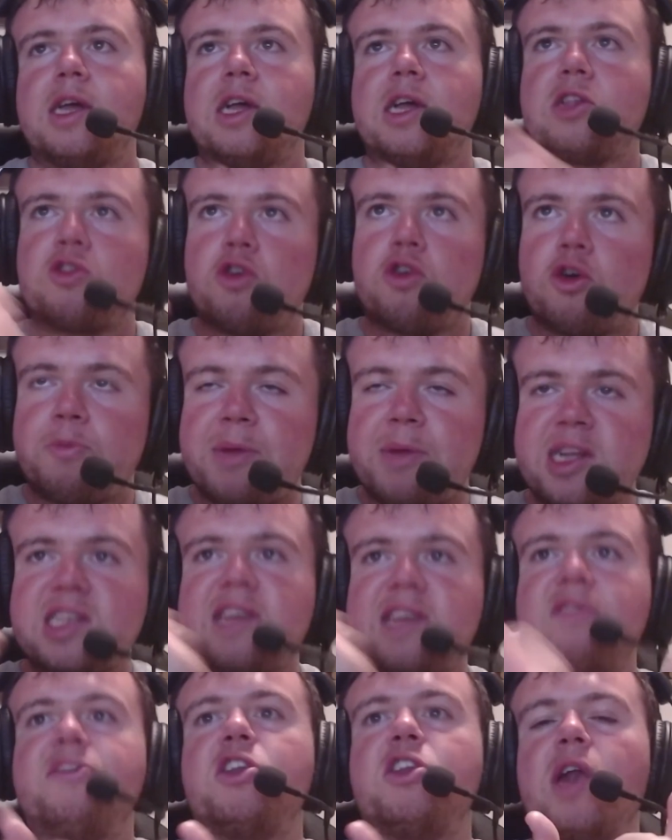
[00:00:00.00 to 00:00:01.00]
So please
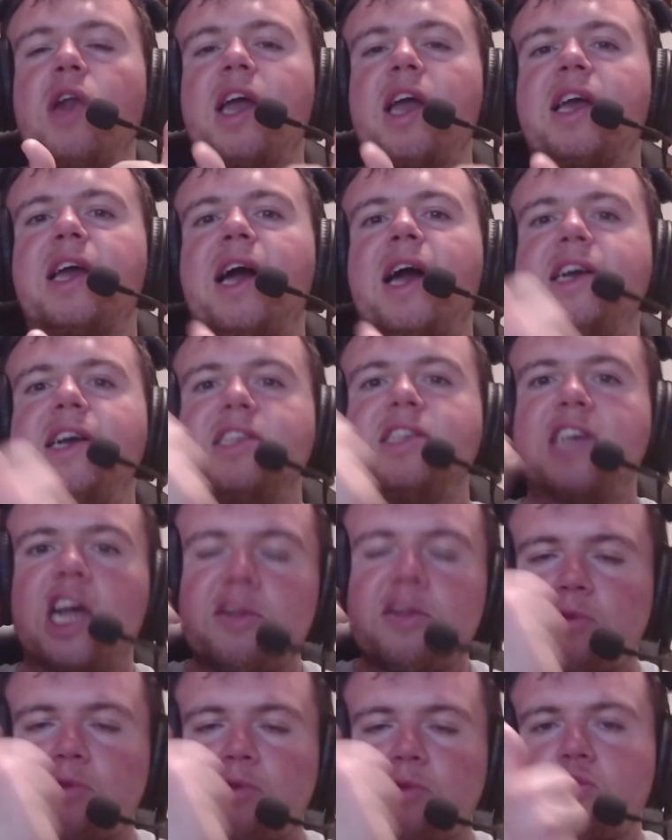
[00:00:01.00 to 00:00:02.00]
give the video a like, guys.
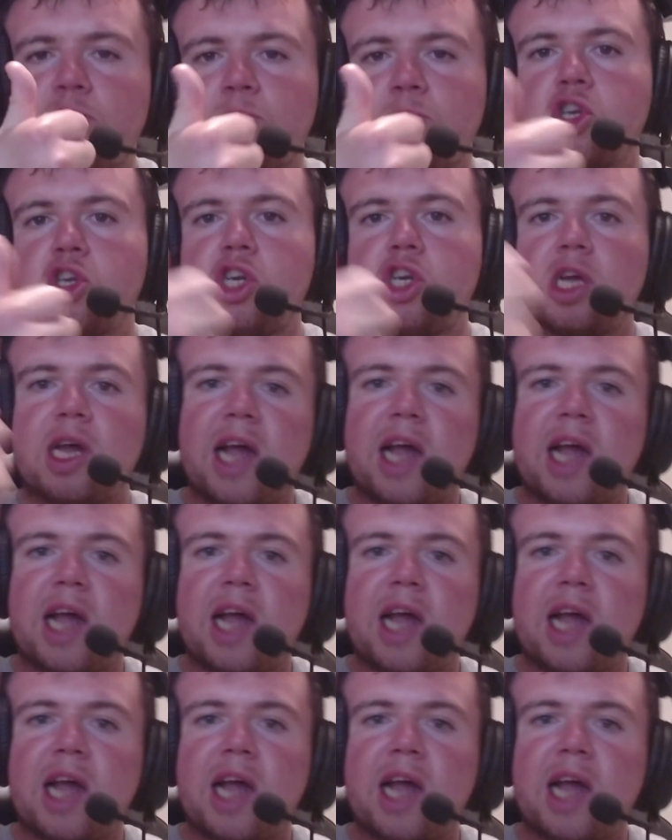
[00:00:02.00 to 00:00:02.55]
Helps out so much.